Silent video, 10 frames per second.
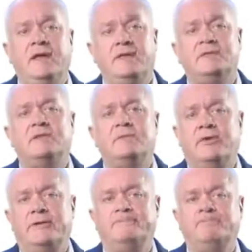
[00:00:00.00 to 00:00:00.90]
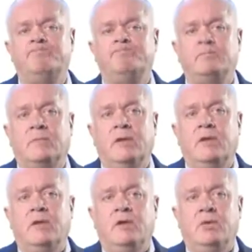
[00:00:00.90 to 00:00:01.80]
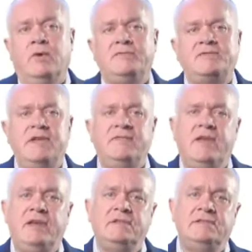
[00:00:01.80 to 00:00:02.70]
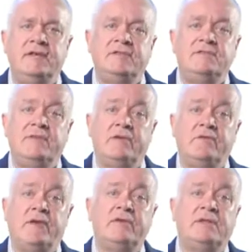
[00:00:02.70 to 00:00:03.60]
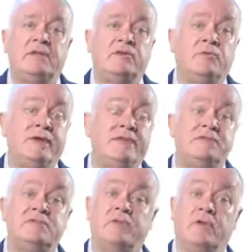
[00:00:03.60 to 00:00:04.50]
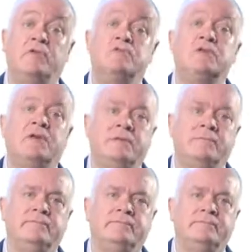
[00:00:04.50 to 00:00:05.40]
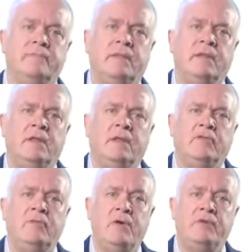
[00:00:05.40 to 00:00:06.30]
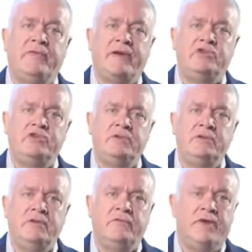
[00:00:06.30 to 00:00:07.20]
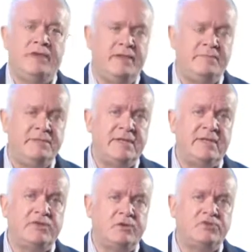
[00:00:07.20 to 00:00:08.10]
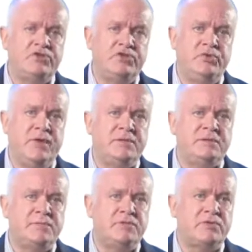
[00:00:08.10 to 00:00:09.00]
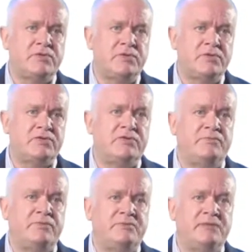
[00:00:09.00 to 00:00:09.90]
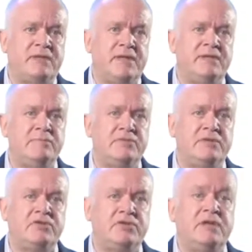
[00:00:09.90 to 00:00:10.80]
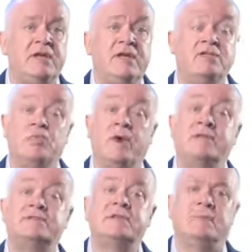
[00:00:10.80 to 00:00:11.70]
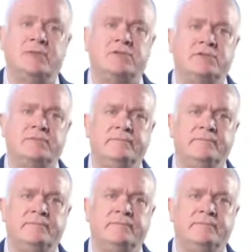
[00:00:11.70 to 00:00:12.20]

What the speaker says: and in summary, we've seen that NSAIDs have been around in clinical practice for a long time. The mode of action, via inhibiting COX-2 and subsequent reduction of prostaglandin production, is well established.